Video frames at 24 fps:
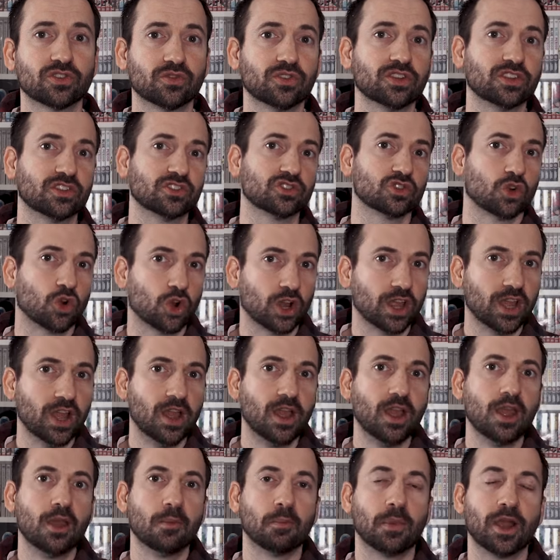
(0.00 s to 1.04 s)
to read the story.
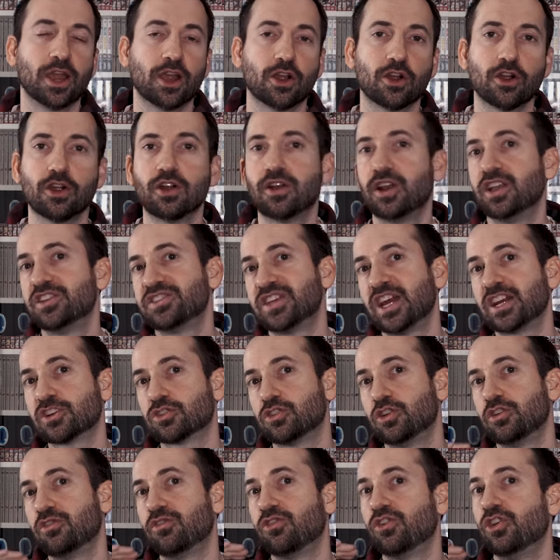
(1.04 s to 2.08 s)
But I heard it's
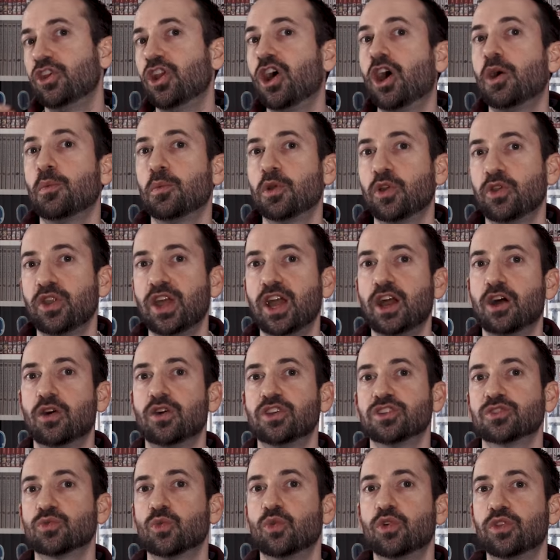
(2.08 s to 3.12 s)
actually phenomenal now.
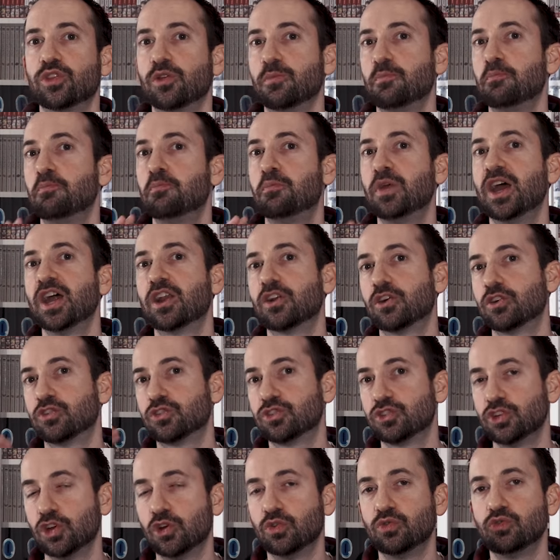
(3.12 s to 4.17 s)
It's one of the better
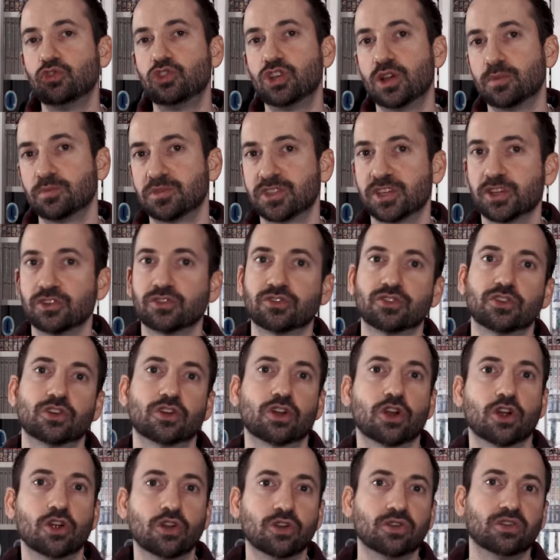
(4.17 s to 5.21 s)
Shonen Jump series that are
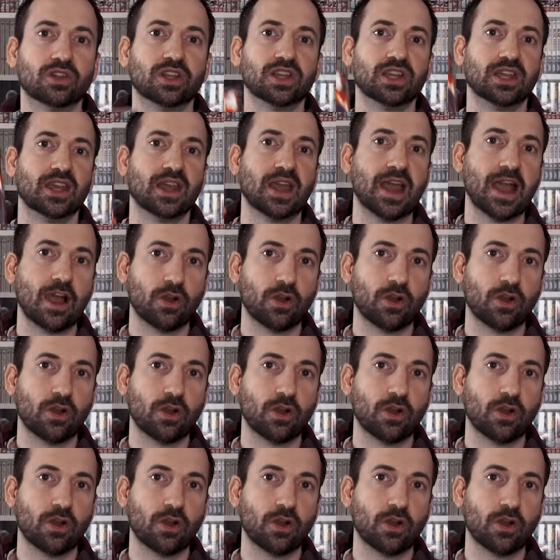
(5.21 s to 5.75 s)
currently